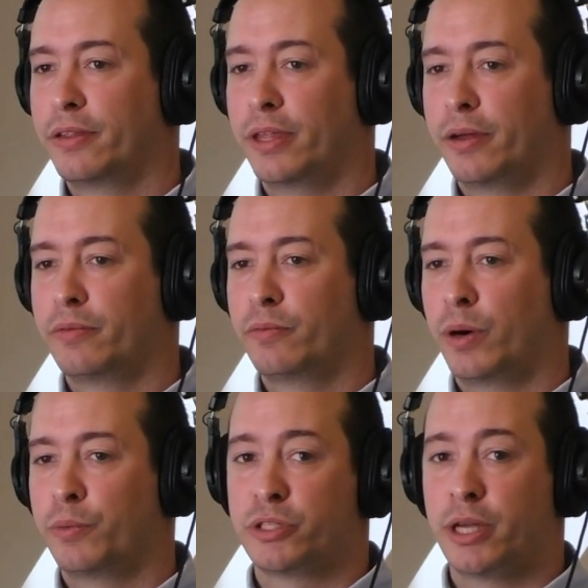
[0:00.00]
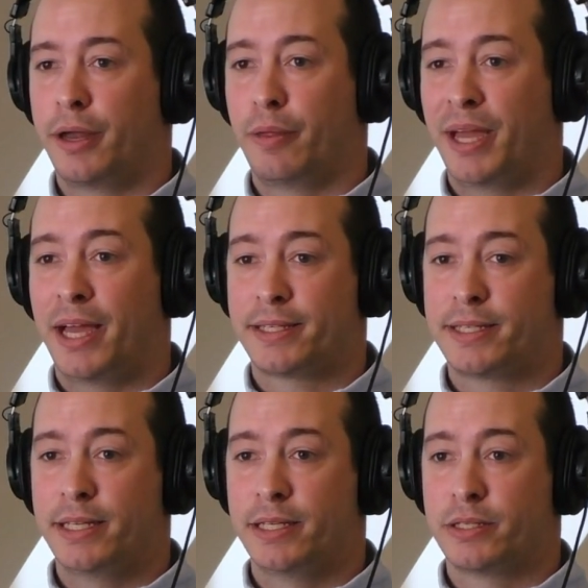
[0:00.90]
that what was done in the
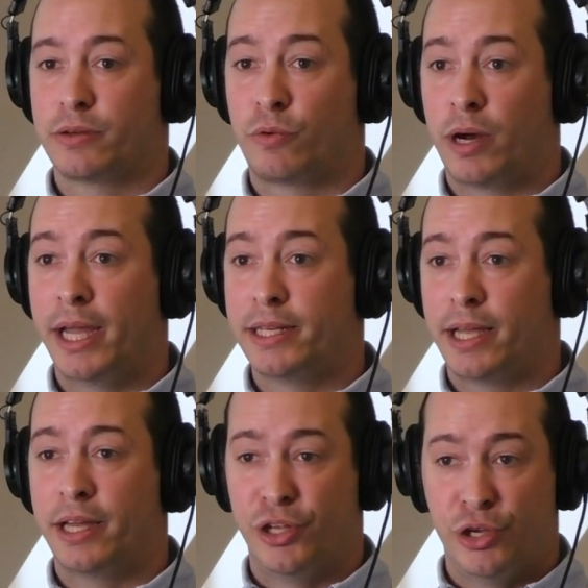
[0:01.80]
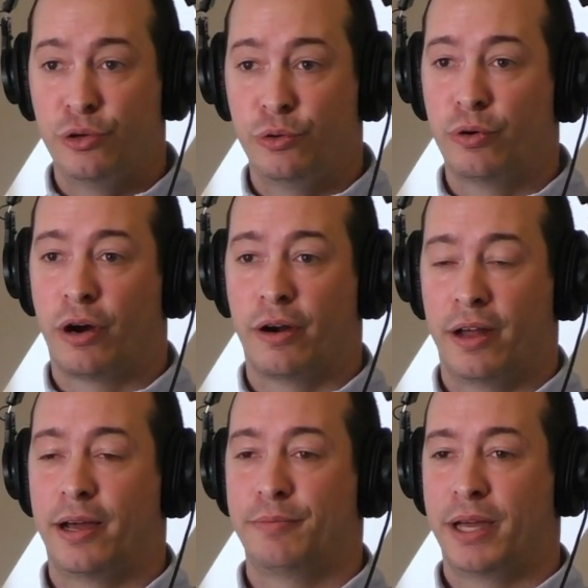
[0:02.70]
past is right, and you are
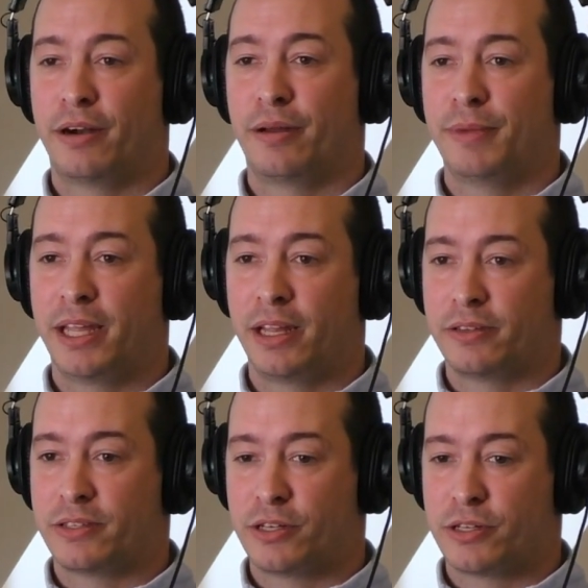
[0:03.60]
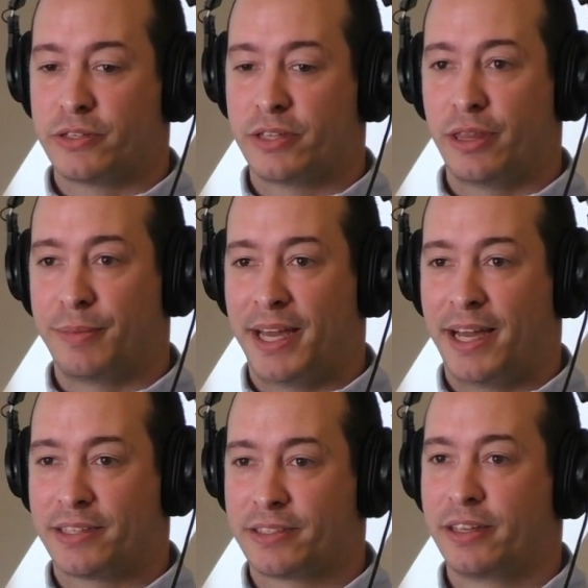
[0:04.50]
not better at making decisions than the
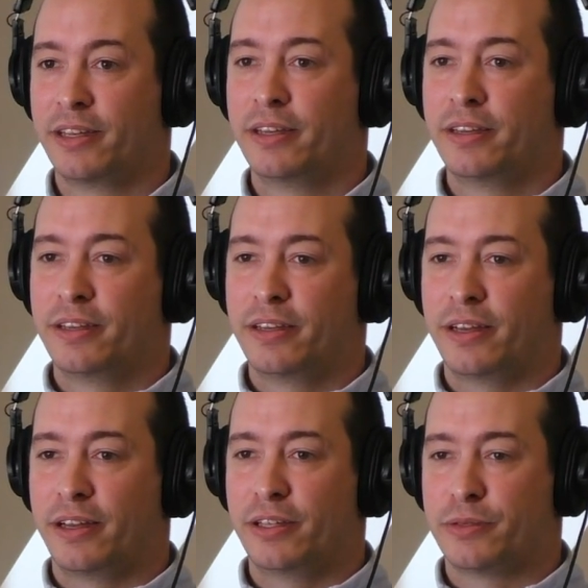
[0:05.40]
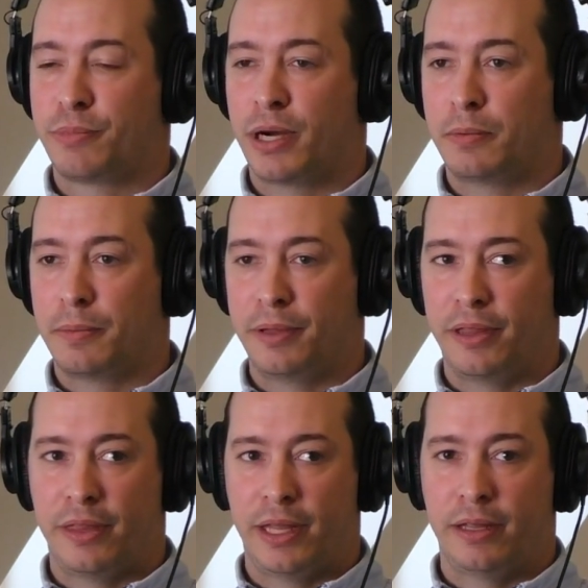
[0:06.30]
past, is probably
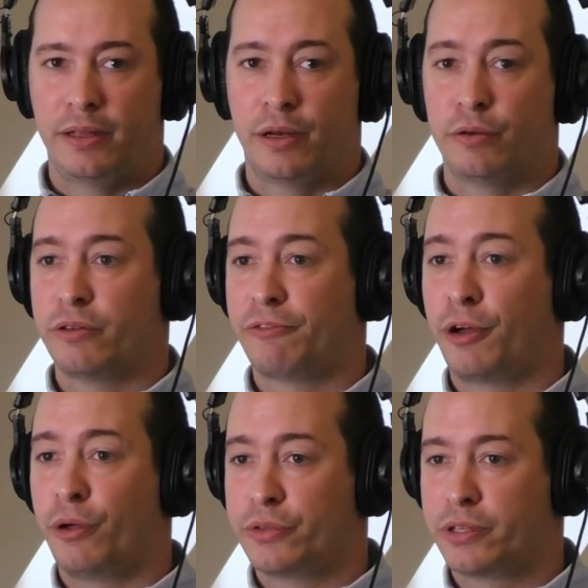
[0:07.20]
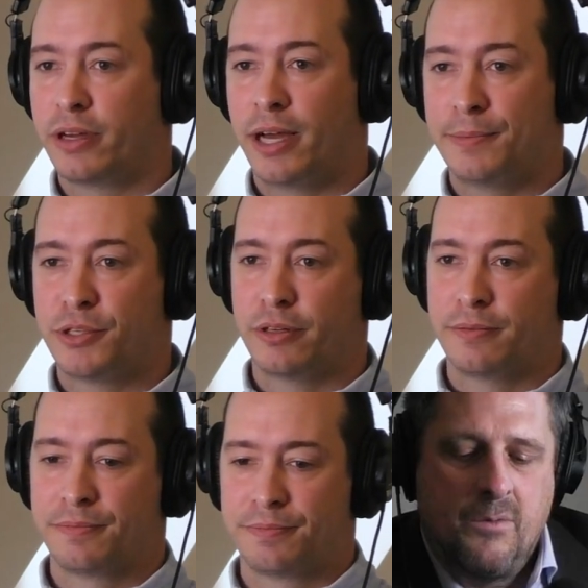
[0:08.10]
the default option.
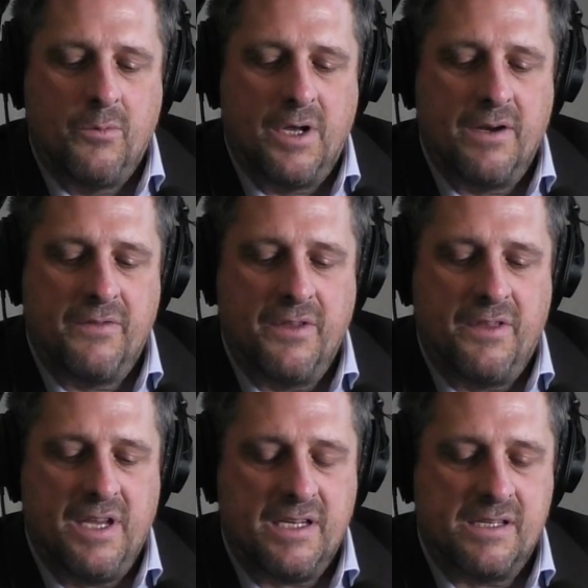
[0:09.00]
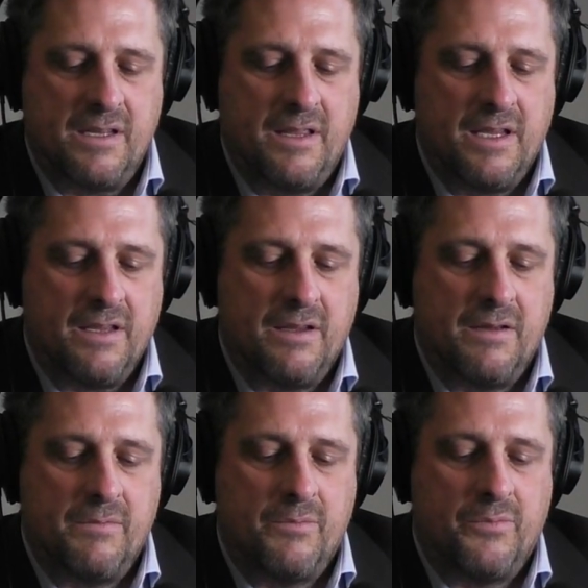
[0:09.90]
One of the things I
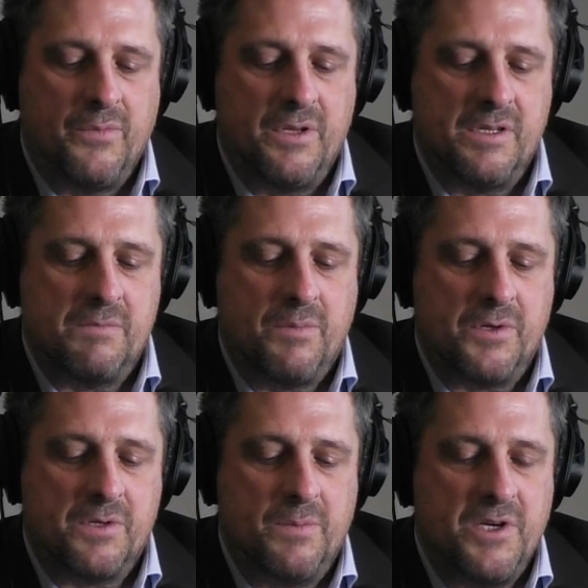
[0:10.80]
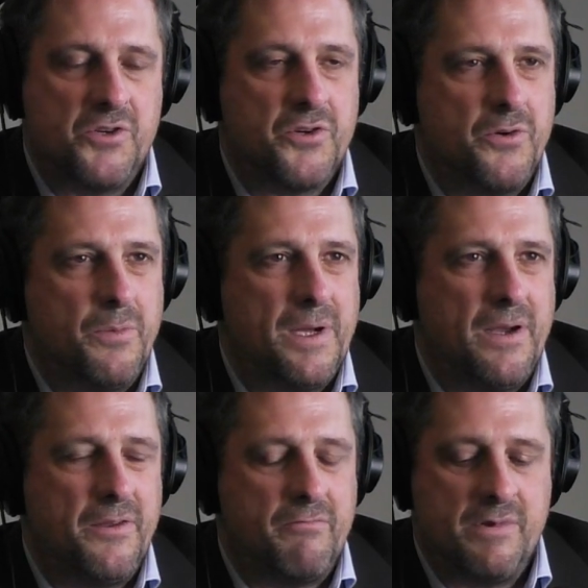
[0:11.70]
think is possibly true
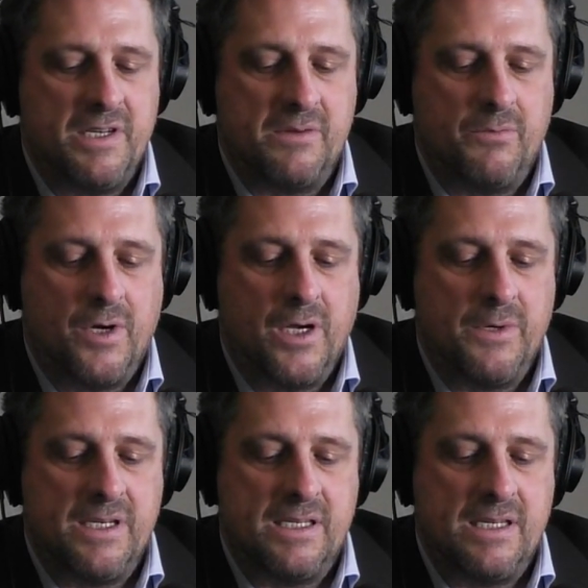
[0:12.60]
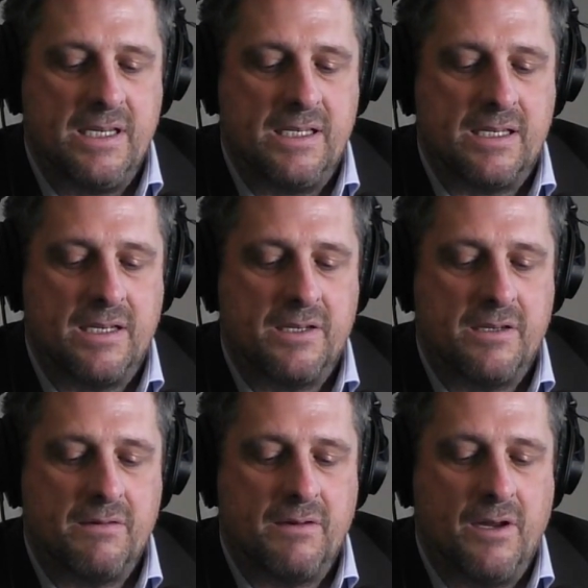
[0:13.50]
about the reason why we see
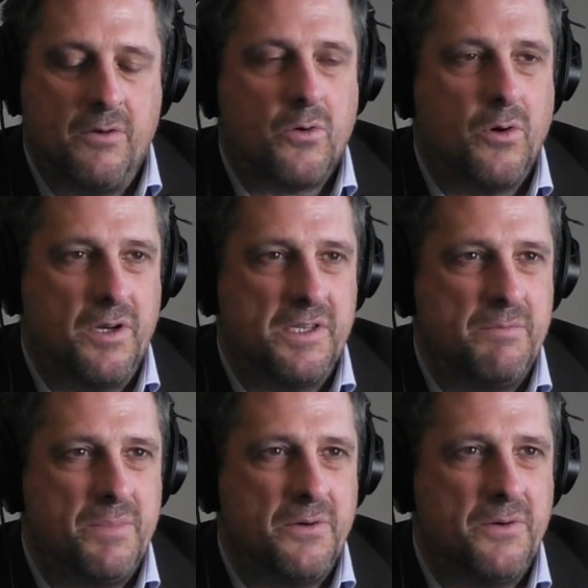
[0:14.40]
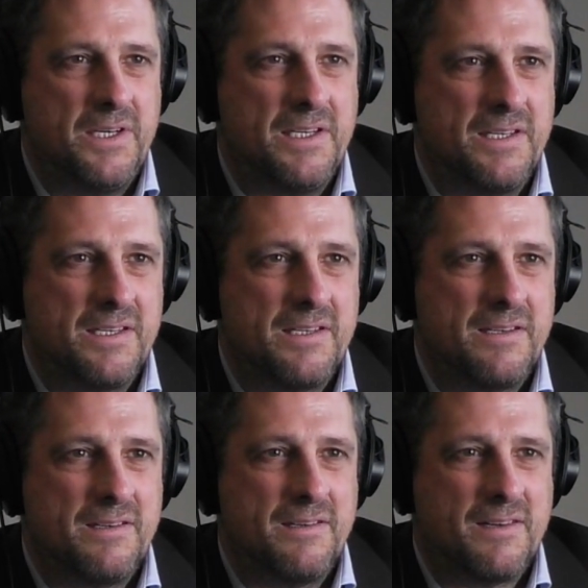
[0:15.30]
such low quality buildings
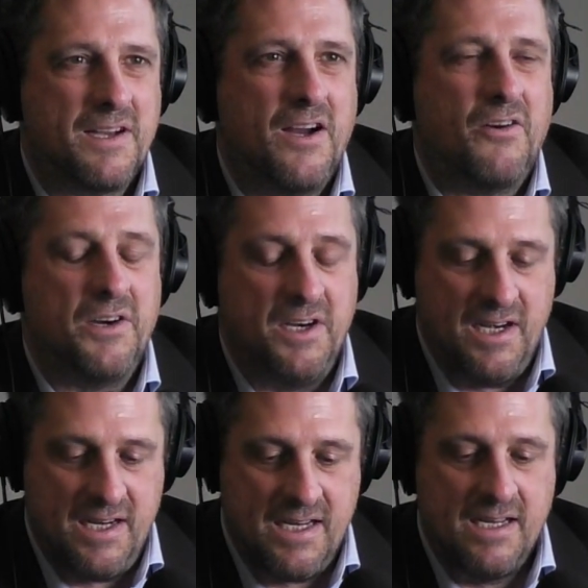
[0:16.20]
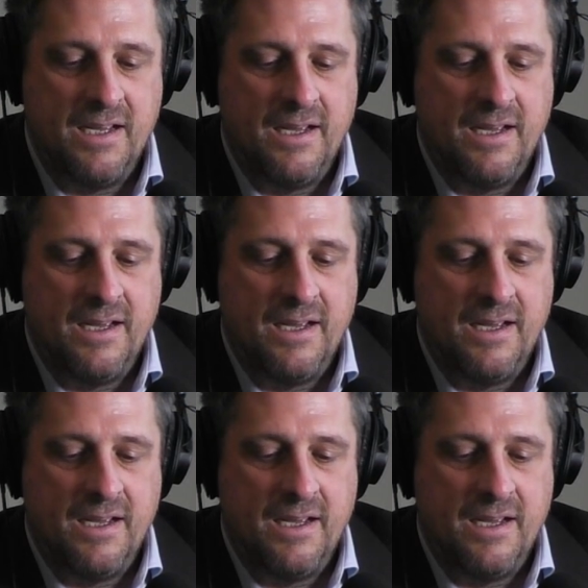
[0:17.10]
currently,